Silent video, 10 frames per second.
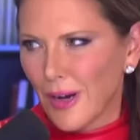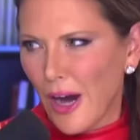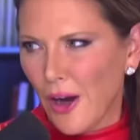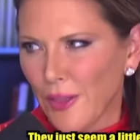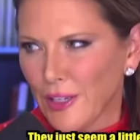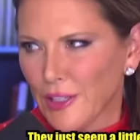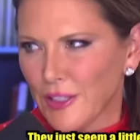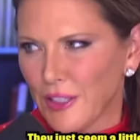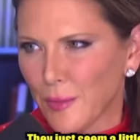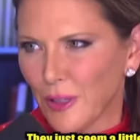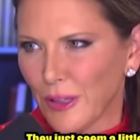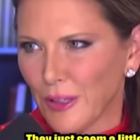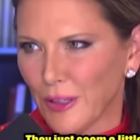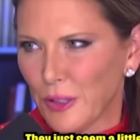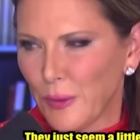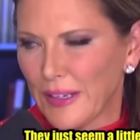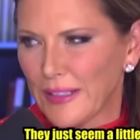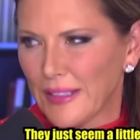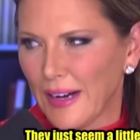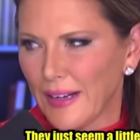They just seem a little too
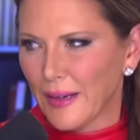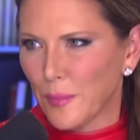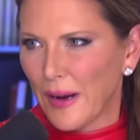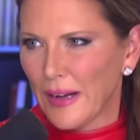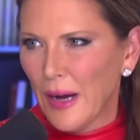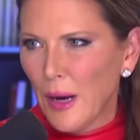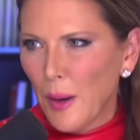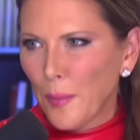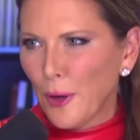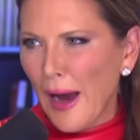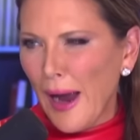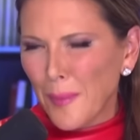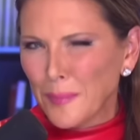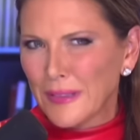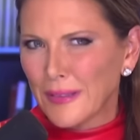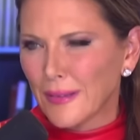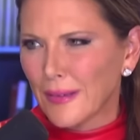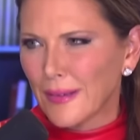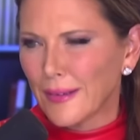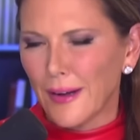excited, but perhaps
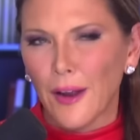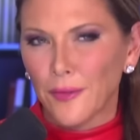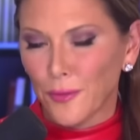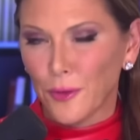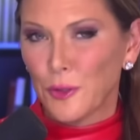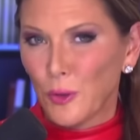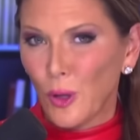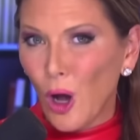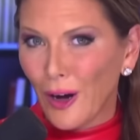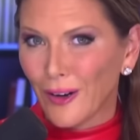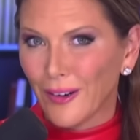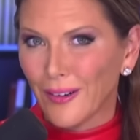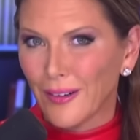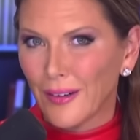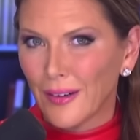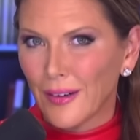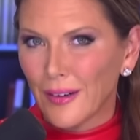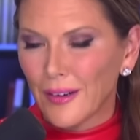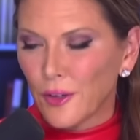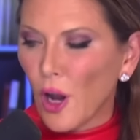not for too long.
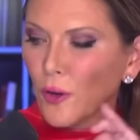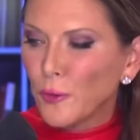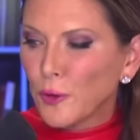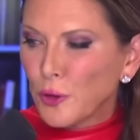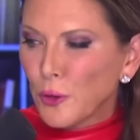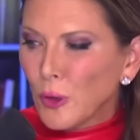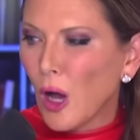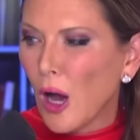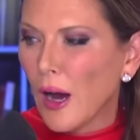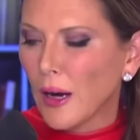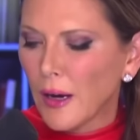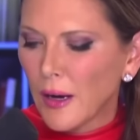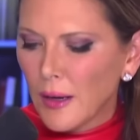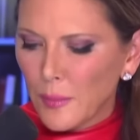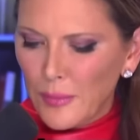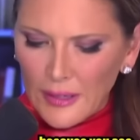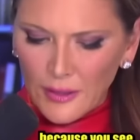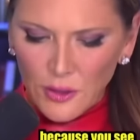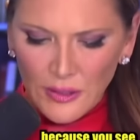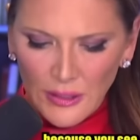Not for too long,
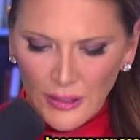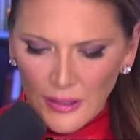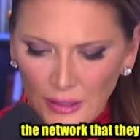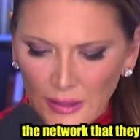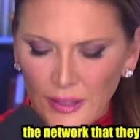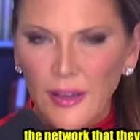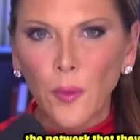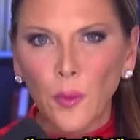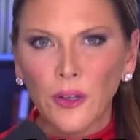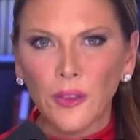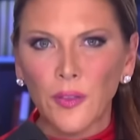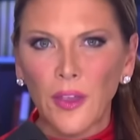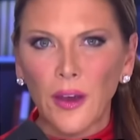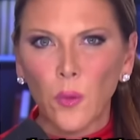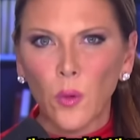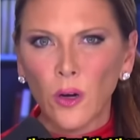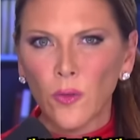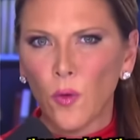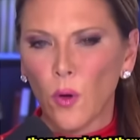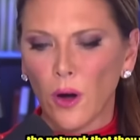because you see, the network that they work
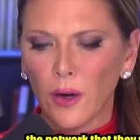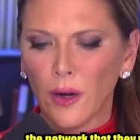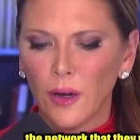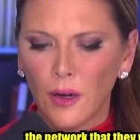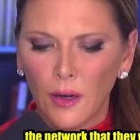for